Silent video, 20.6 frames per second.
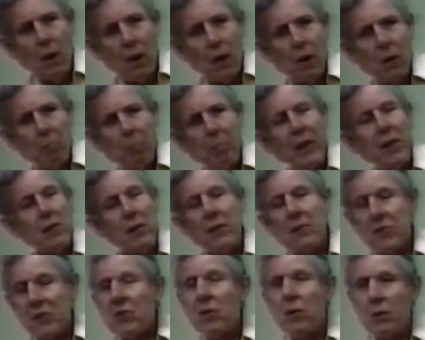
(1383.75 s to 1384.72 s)

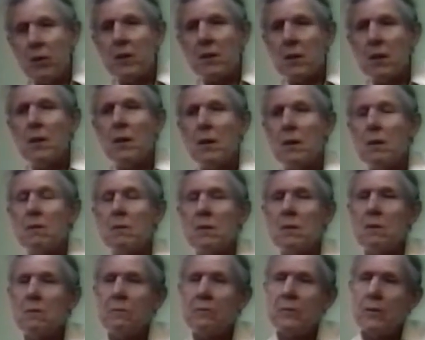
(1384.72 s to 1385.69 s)
Paleozoic
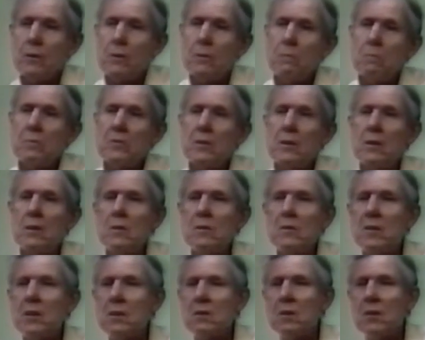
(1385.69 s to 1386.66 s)
era from, say,
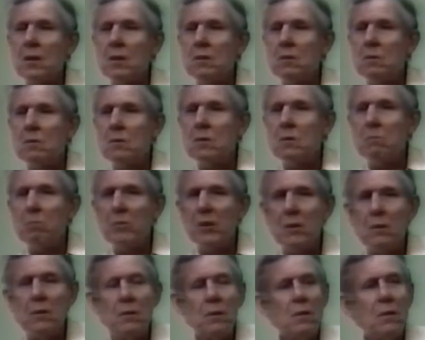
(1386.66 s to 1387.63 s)
600
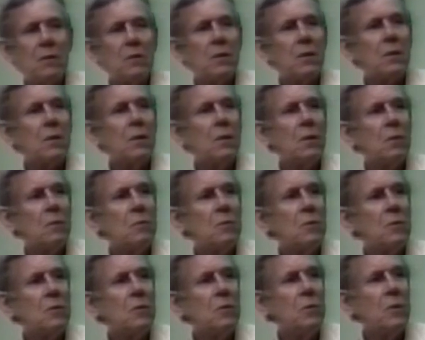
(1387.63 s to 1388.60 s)
million years ago
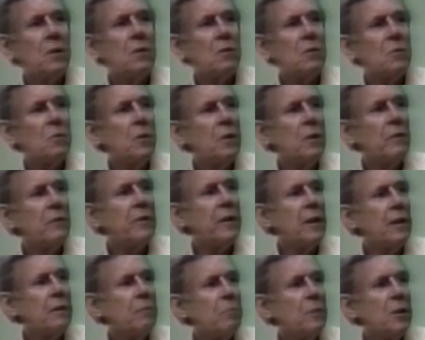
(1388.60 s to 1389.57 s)
to
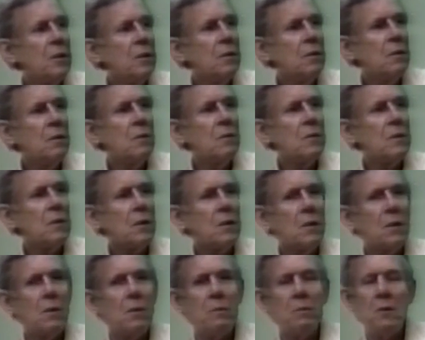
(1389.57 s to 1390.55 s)
225 million years
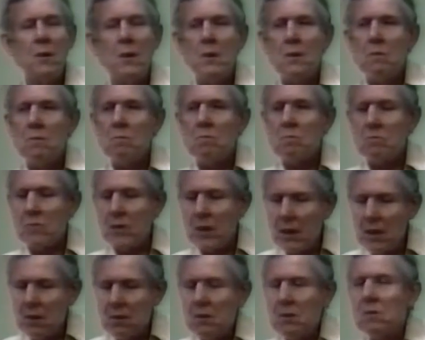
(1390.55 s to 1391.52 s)
ago.
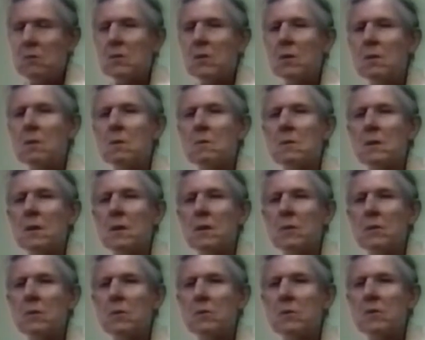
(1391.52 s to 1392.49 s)
That is all
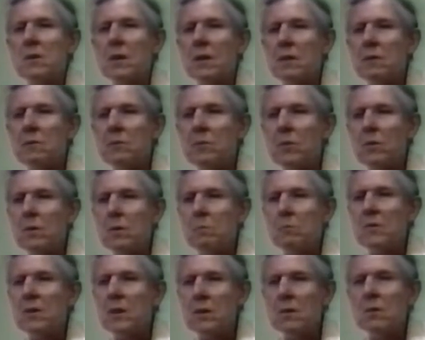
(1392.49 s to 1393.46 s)
there, those life
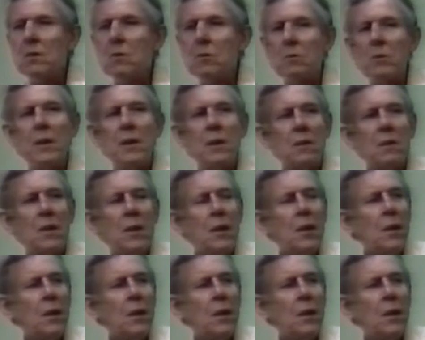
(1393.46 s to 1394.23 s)
forms. Then the great